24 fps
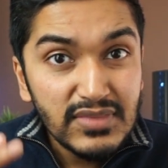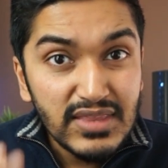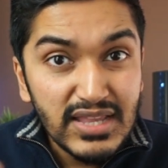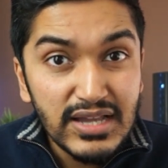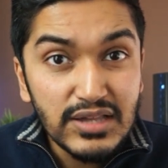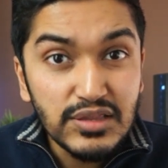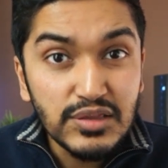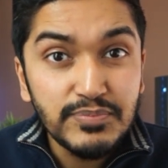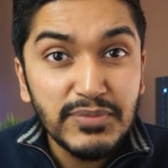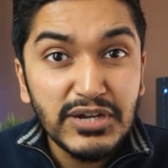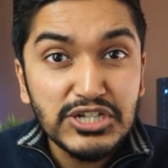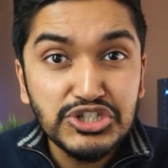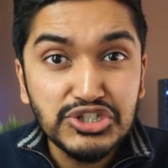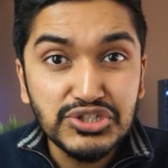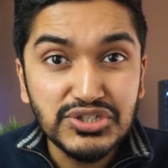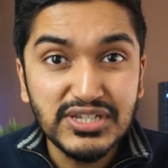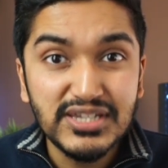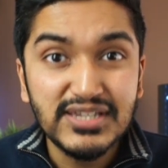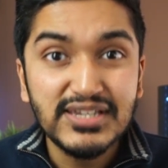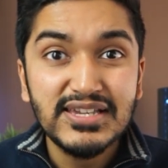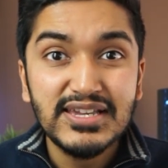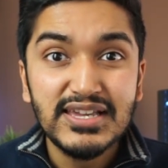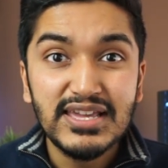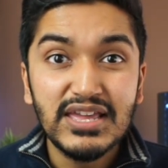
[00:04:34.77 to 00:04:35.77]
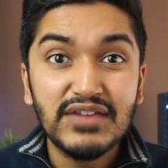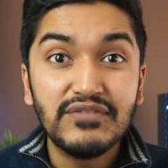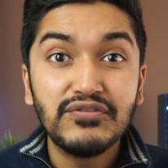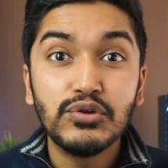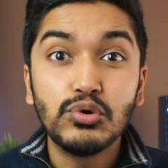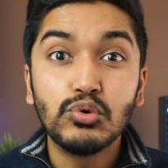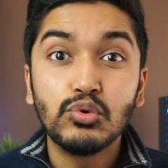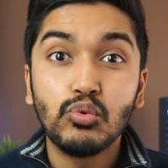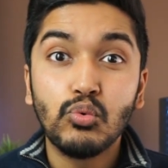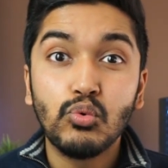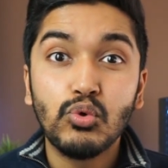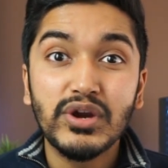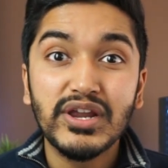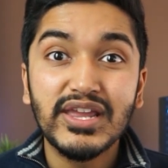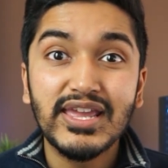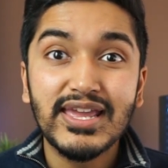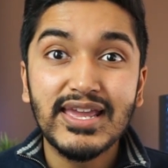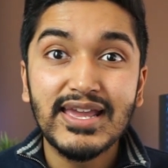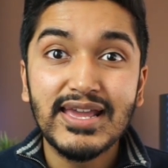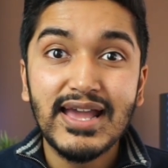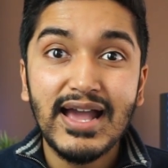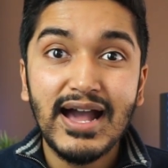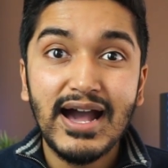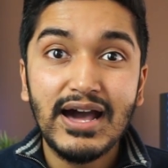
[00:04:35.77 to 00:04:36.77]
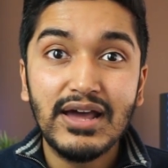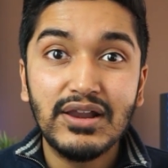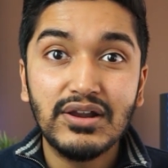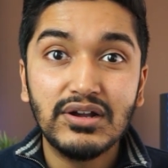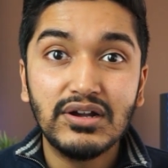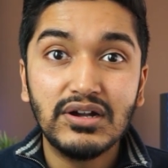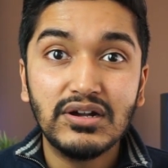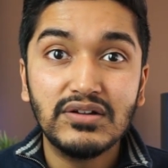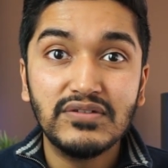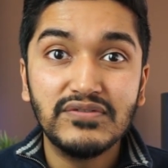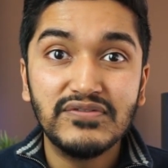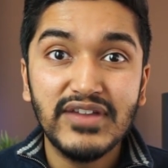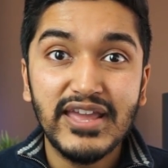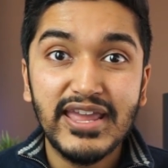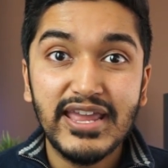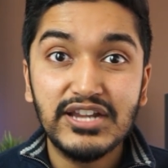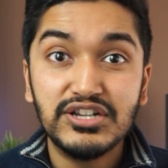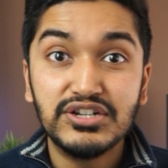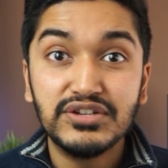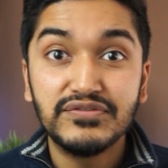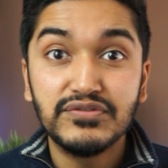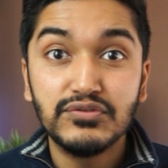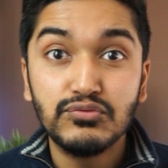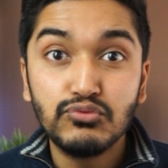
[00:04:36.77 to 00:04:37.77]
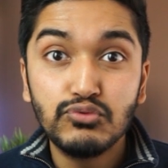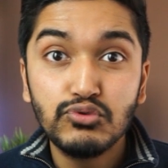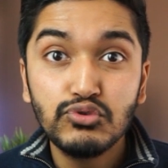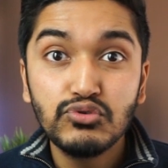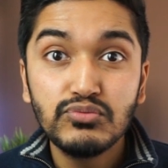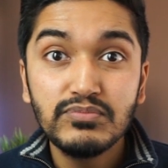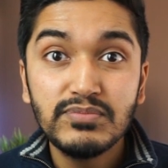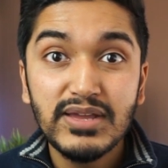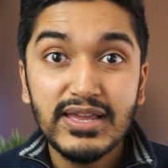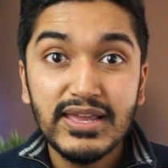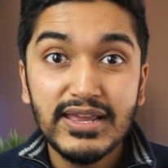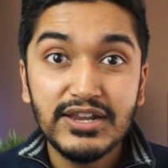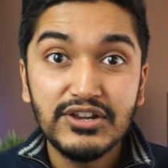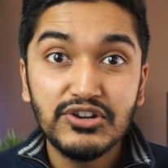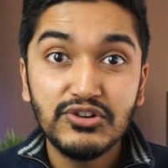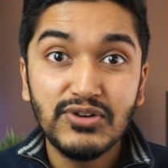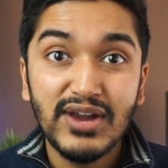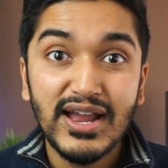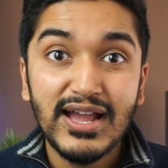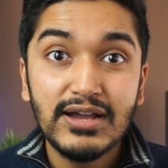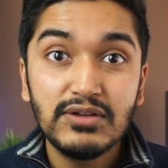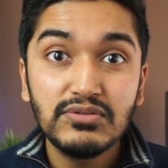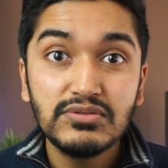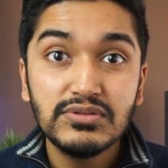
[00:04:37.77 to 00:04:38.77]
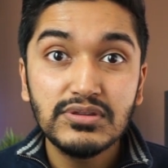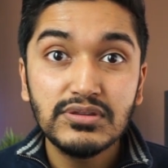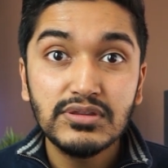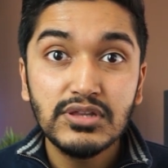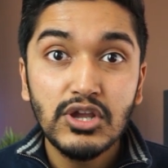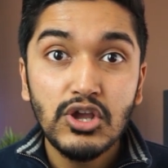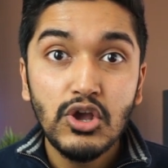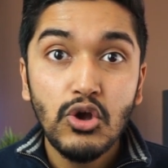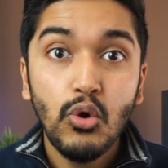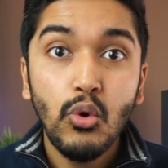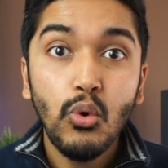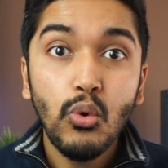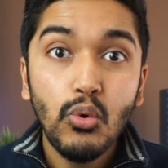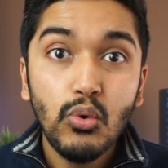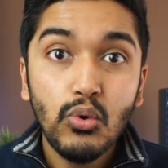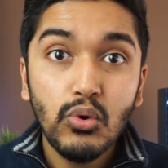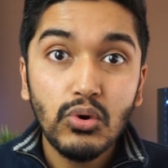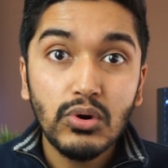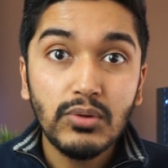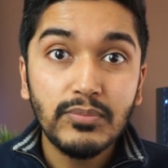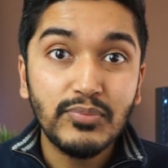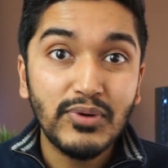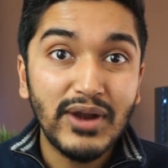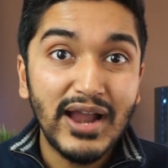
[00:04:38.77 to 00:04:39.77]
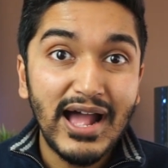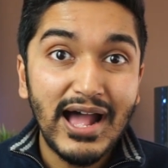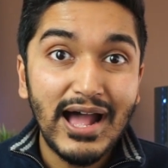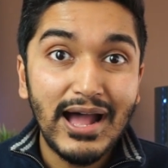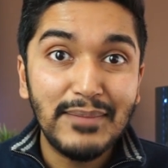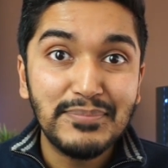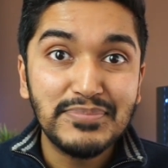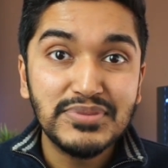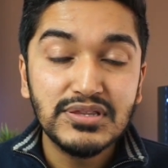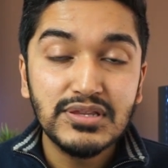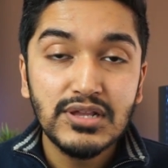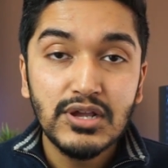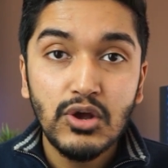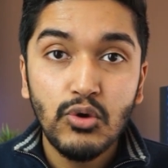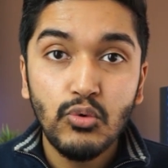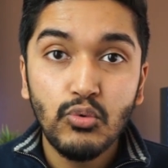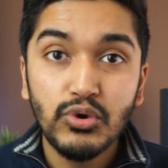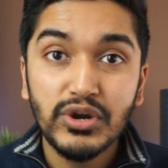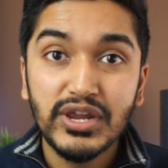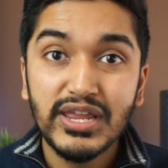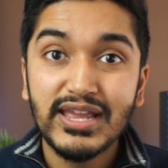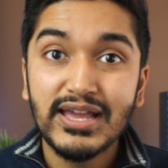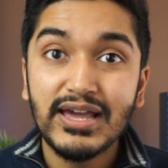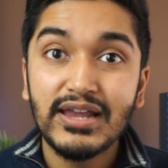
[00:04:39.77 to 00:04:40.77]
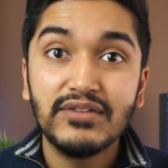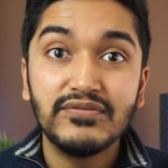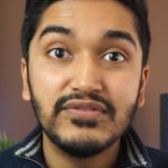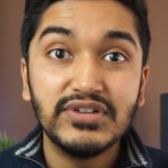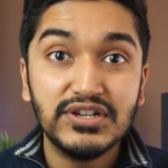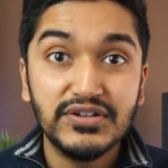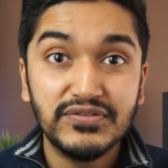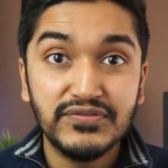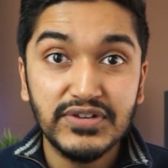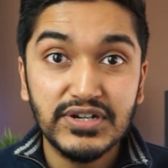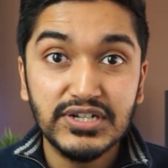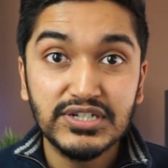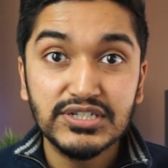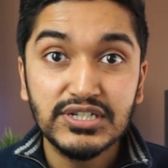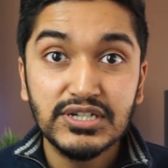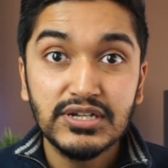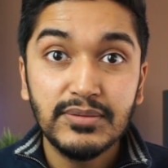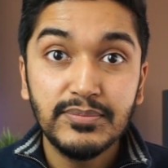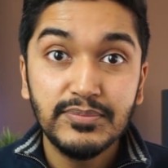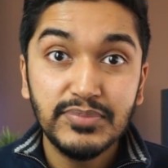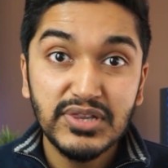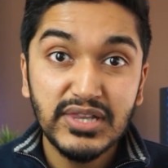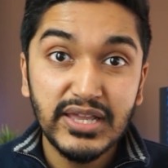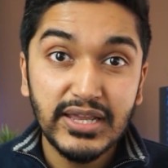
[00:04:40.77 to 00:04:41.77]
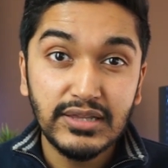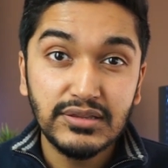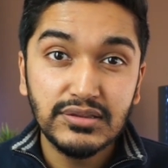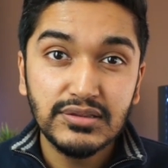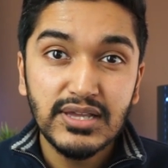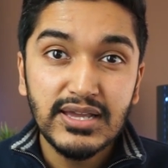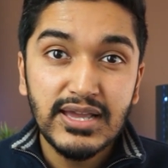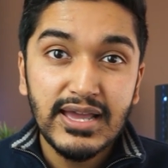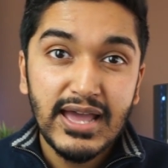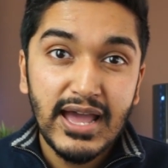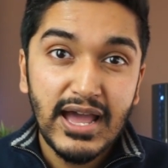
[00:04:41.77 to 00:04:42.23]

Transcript: Especially if you are working out of a different room in your house, or perhaps working out of a different place.